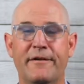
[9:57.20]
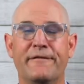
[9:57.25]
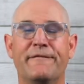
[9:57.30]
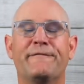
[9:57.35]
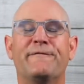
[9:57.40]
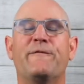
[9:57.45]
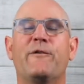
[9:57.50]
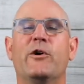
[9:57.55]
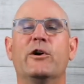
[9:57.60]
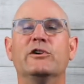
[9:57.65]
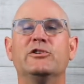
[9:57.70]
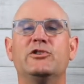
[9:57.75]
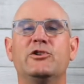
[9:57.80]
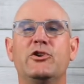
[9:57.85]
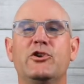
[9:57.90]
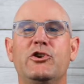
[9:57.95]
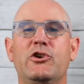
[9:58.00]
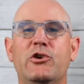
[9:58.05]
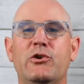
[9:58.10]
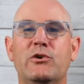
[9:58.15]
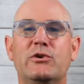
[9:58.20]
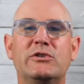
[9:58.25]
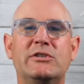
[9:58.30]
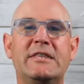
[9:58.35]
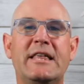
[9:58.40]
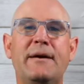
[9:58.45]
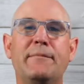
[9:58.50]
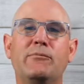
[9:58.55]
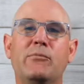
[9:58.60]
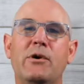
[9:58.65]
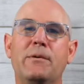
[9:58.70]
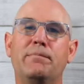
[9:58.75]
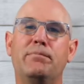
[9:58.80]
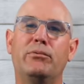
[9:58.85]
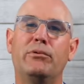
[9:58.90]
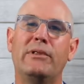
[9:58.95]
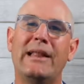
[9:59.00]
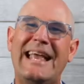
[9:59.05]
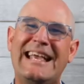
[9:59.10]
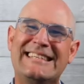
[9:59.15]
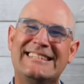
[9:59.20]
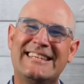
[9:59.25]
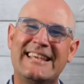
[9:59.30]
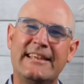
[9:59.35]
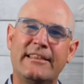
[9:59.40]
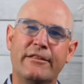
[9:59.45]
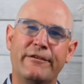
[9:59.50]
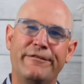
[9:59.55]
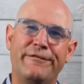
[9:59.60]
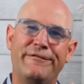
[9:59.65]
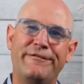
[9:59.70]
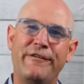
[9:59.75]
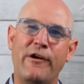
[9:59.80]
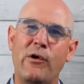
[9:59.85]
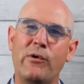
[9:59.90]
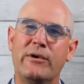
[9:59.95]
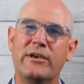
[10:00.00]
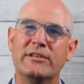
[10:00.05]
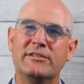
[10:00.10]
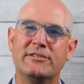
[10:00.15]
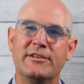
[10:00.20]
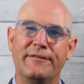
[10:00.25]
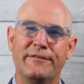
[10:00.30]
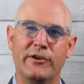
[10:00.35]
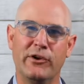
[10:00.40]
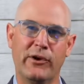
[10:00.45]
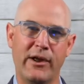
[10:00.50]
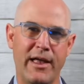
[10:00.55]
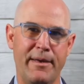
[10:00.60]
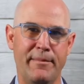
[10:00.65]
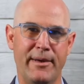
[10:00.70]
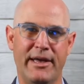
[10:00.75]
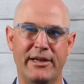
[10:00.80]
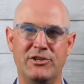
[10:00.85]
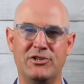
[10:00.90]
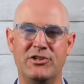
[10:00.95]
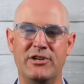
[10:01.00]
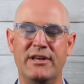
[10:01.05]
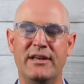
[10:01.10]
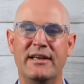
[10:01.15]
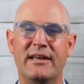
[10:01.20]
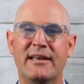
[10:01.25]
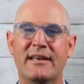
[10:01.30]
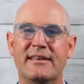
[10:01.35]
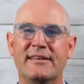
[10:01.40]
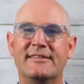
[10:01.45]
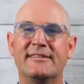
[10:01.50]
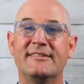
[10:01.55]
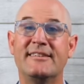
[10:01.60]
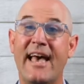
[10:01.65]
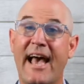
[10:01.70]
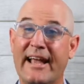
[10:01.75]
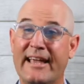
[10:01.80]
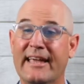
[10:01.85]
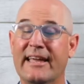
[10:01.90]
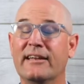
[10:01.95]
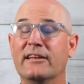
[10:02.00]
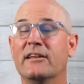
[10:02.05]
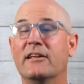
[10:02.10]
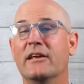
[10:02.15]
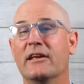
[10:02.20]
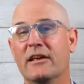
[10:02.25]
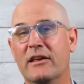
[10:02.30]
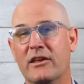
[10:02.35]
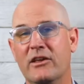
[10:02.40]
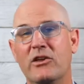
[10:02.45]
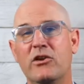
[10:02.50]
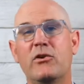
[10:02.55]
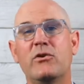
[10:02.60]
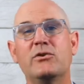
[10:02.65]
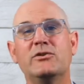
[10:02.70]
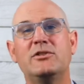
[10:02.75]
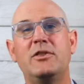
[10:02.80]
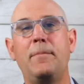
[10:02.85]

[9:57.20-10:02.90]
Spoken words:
First, use them when placing the focus of your image. Second, use the